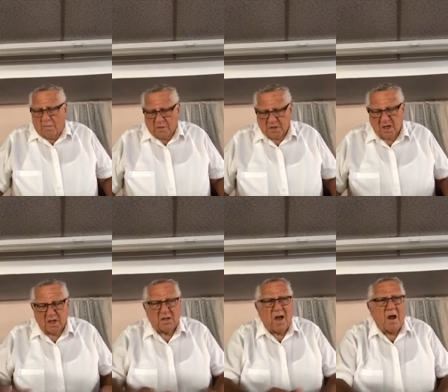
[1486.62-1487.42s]
I'm a little
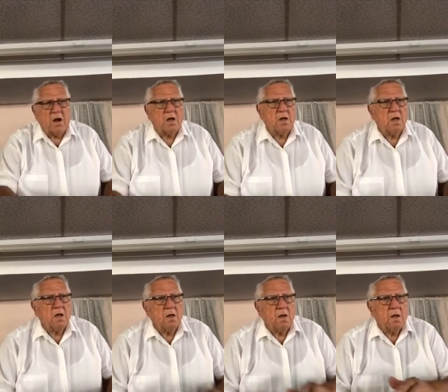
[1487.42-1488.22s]
sick and tired of
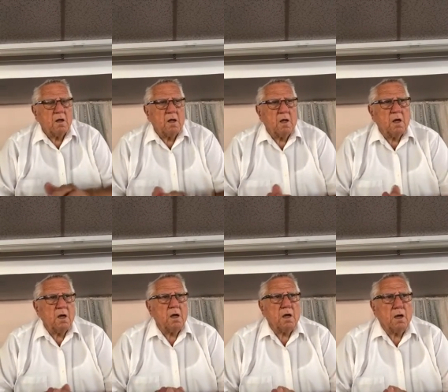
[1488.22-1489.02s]

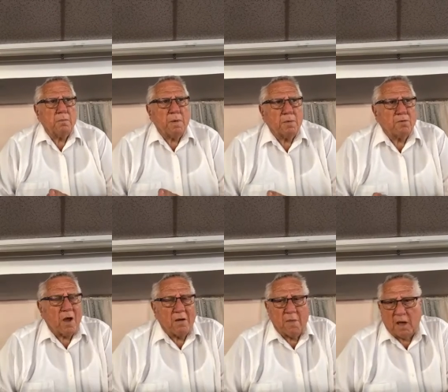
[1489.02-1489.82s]
uh, people
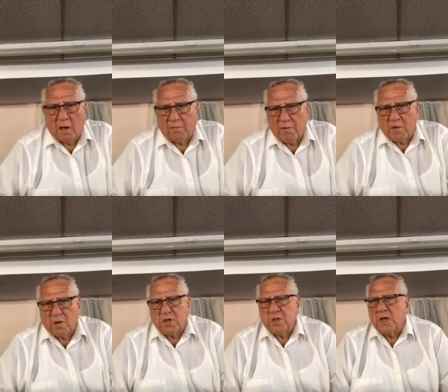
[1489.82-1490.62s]
trying to make up for
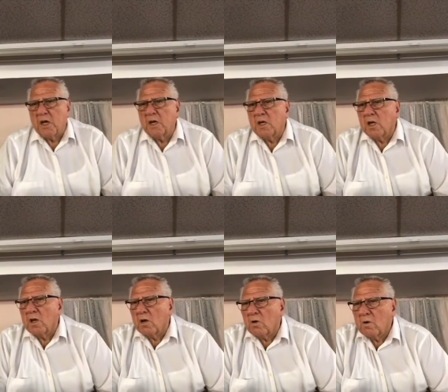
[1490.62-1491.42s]
their sin,
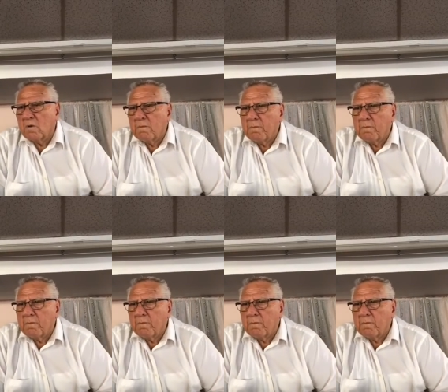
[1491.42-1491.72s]
you know.